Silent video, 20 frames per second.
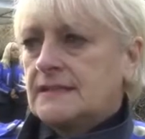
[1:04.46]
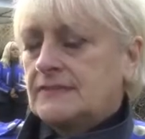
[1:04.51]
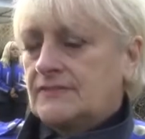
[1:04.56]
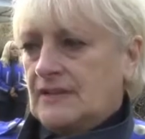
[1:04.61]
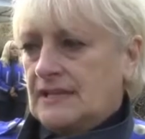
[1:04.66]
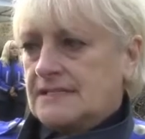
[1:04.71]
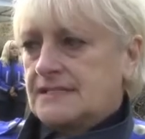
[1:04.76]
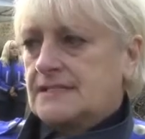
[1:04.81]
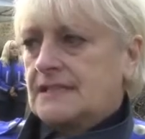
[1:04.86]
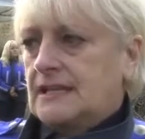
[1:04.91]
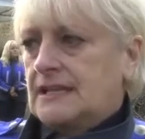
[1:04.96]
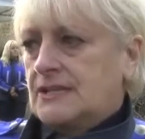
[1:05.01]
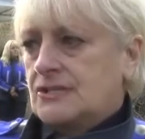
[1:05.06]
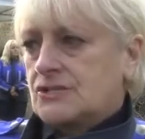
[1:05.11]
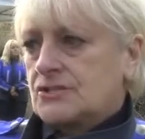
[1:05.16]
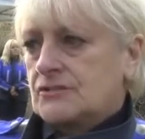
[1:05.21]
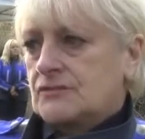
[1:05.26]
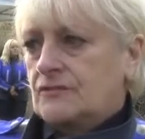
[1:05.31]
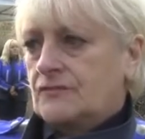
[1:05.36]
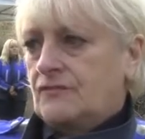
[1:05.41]

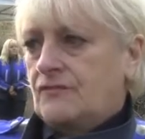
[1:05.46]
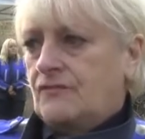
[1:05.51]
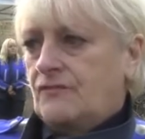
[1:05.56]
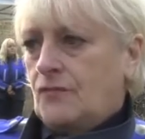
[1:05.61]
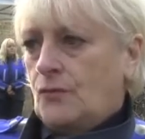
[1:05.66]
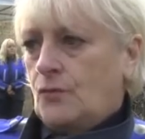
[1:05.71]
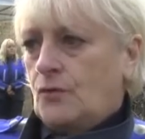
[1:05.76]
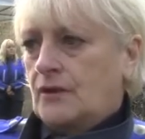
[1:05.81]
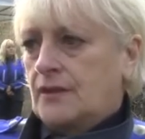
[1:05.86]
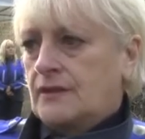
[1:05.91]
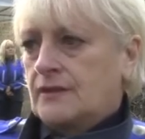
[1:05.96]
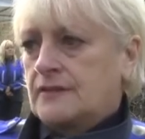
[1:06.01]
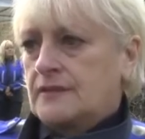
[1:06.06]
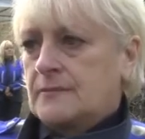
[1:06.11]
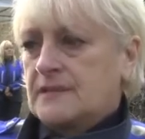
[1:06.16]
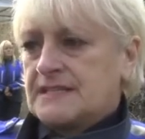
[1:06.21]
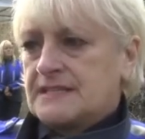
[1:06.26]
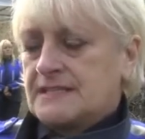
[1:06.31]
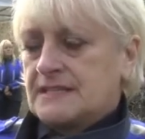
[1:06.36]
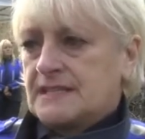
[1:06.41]
investigation for the
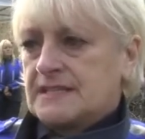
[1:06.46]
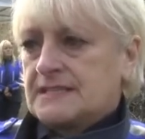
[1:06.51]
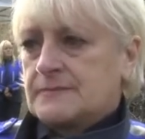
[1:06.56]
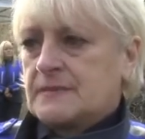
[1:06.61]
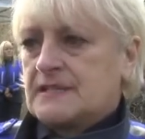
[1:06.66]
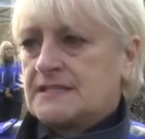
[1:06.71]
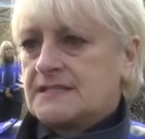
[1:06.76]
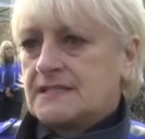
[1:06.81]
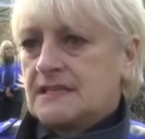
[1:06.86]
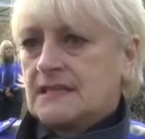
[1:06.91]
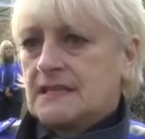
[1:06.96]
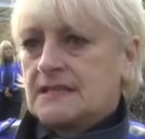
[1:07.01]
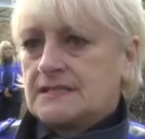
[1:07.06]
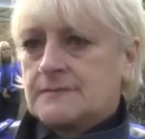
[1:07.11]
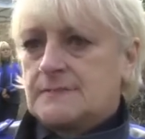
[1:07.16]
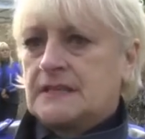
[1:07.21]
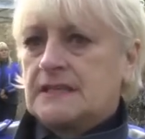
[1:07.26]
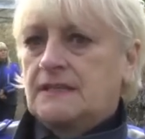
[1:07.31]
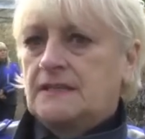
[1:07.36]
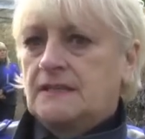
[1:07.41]
BCSPCA
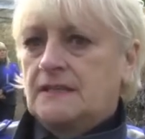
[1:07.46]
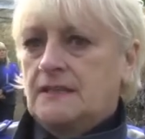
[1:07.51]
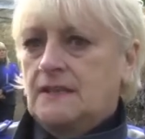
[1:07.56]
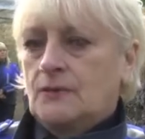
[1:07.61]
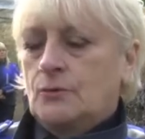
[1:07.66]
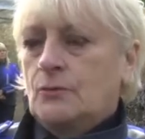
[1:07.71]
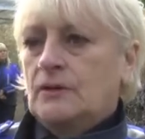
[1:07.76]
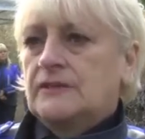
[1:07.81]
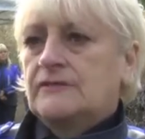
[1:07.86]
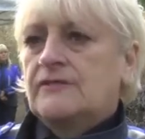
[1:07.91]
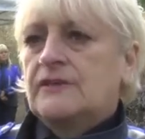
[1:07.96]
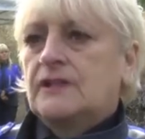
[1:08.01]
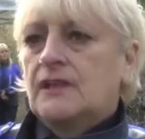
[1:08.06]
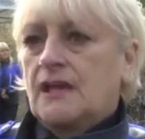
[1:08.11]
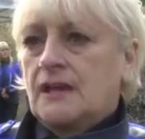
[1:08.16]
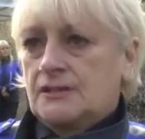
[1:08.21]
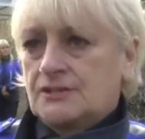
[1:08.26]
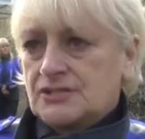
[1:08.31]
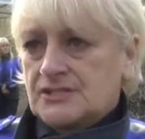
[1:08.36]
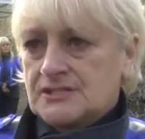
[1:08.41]
has been one of the
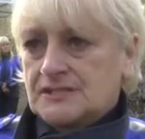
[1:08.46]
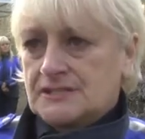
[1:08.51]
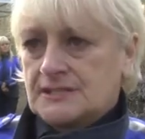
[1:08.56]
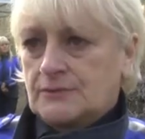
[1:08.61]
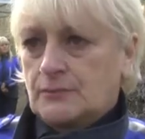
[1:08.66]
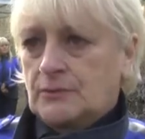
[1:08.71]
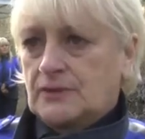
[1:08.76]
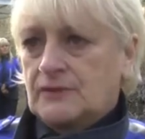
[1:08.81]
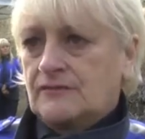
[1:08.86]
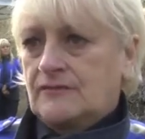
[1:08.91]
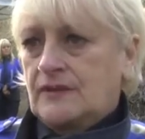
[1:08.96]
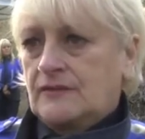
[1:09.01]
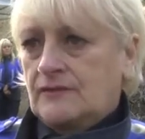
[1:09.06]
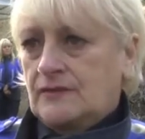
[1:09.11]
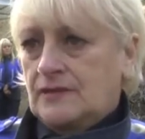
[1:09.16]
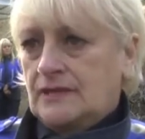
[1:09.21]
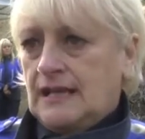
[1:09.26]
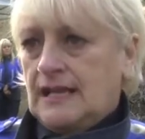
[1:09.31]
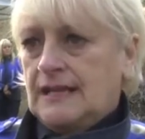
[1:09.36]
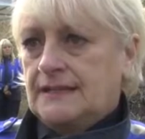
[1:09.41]
largest that we've
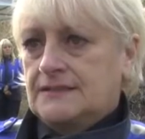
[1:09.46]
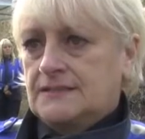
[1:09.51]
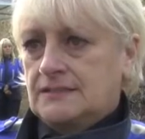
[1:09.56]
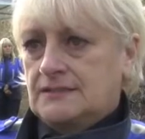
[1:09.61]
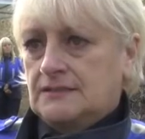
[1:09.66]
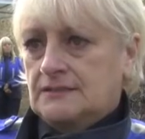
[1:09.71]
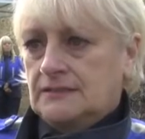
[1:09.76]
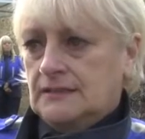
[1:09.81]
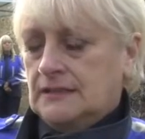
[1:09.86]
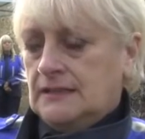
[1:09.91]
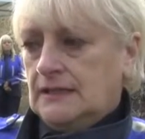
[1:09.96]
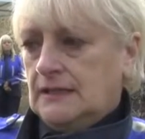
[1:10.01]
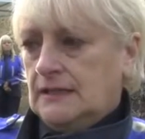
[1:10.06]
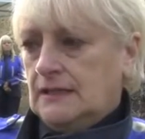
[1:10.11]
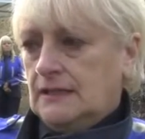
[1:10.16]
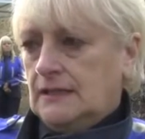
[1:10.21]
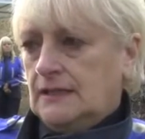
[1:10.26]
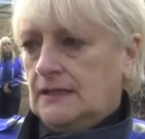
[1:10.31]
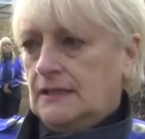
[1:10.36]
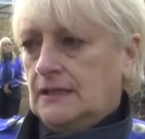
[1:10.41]
ever had to
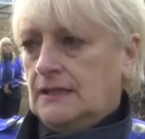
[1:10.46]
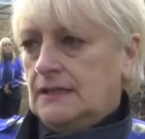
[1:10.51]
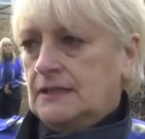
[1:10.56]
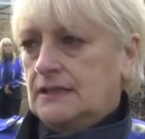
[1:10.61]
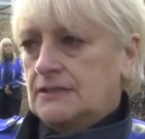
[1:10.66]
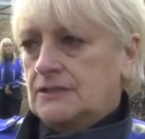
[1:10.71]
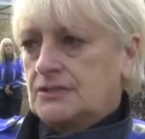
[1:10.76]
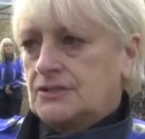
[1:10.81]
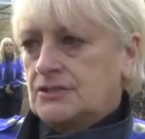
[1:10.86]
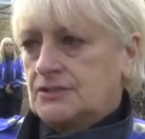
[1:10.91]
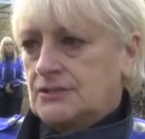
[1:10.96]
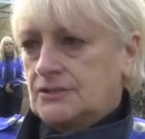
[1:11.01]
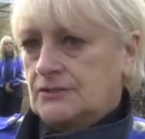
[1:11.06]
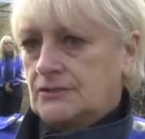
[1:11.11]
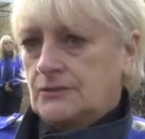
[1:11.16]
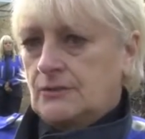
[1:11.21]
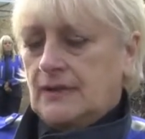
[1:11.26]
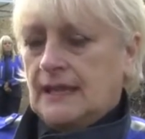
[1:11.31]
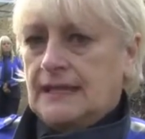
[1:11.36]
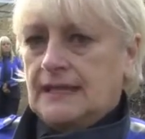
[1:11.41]
to
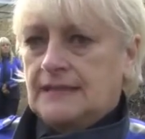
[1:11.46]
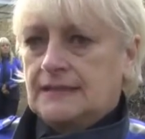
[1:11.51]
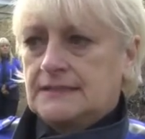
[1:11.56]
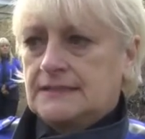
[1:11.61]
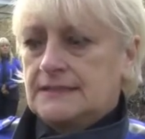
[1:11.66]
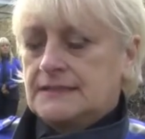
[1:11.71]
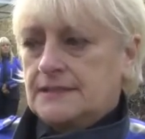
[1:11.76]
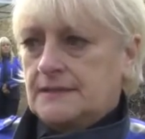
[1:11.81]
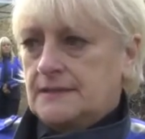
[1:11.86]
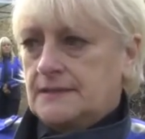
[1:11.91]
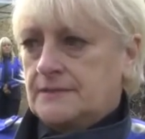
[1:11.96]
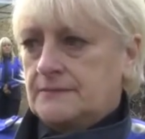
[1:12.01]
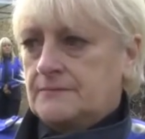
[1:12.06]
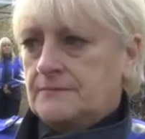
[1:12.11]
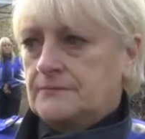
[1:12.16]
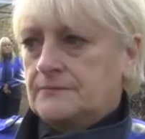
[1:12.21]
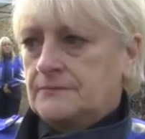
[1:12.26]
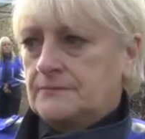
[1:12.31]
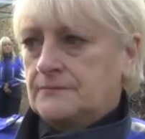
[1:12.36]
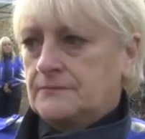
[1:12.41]
do, and
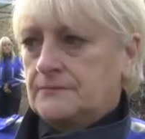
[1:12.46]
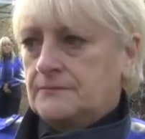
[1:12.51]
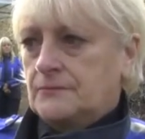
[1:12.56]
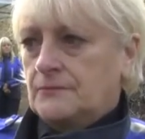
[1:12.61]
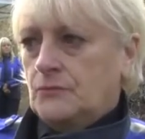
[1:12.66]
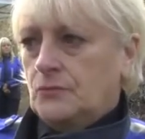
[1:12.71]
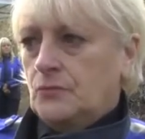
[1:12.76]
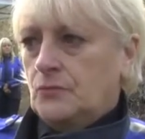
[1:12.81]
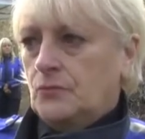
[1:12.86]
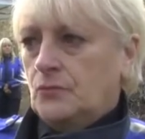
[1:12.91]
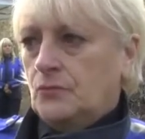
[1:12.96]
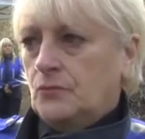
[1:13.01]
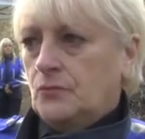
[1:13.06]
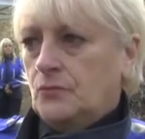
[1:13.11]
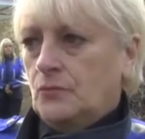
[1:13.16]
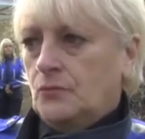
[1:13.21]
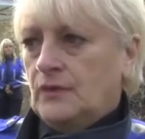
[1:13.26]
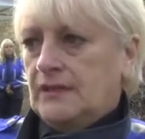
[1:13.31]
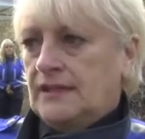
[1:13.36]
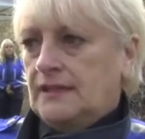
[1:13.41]
um,
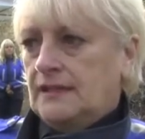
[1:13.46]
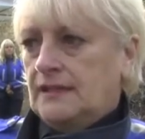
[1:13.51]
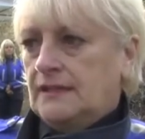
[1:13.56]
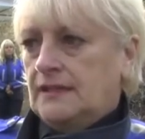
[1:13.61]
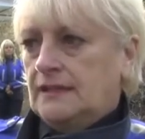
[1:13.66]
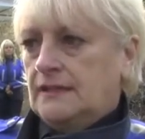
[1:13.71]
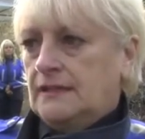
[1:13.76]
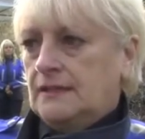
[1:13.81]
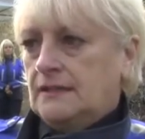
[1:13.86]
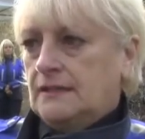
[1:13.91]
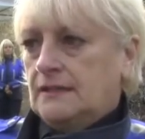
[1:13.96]
we